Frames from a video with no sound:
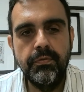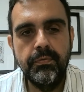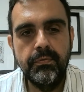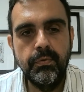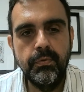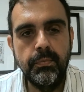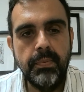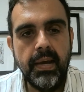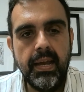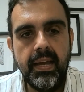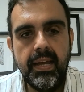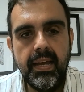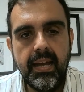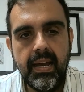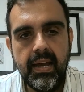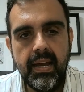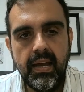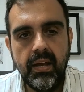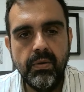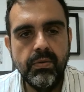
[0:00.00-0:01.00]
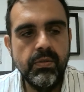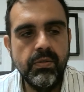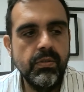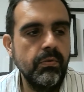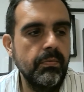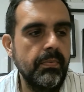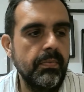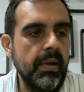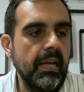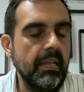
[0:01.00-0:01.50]
to buy a house, to
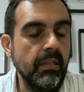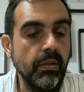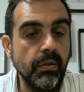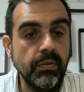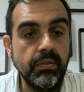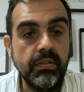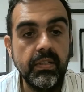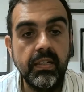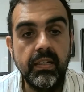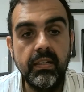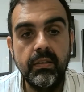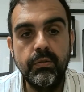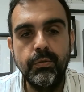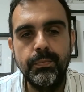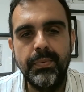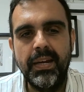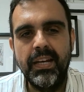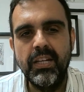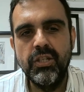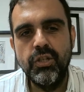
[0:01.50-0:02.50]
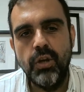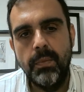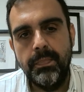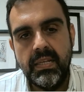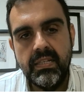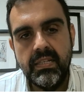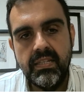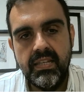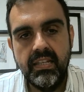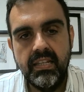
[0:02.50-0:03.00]
buy an hotel, to buy a shopping
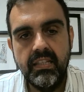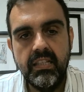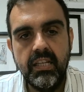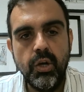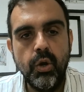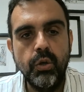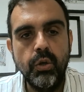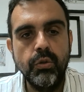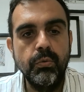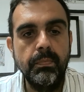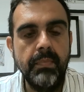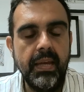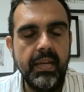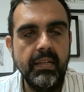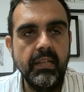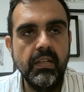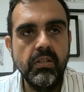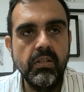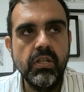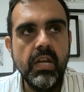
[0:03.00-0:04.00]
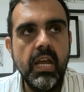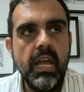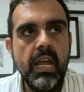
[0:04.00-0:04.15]
center, or to manage,